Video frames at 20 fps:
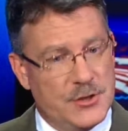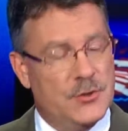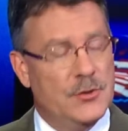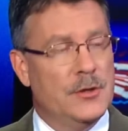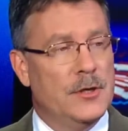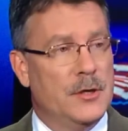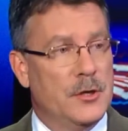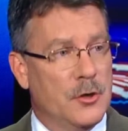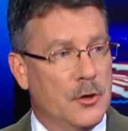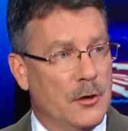
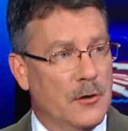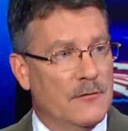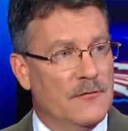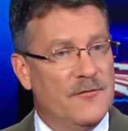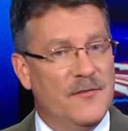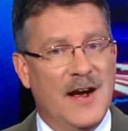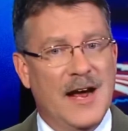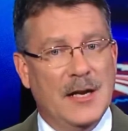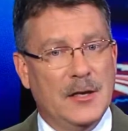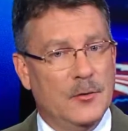should occur
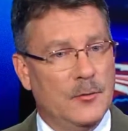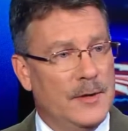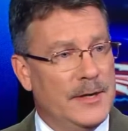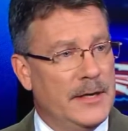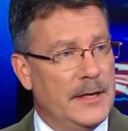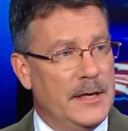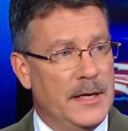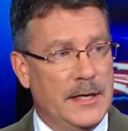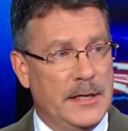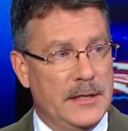
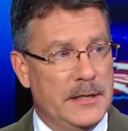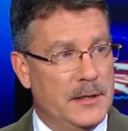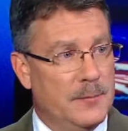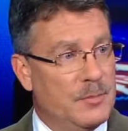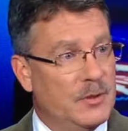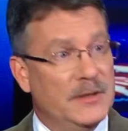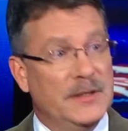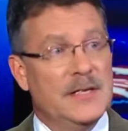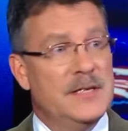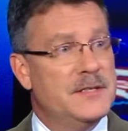following a
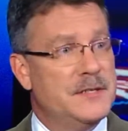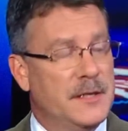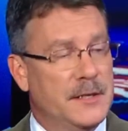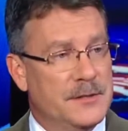police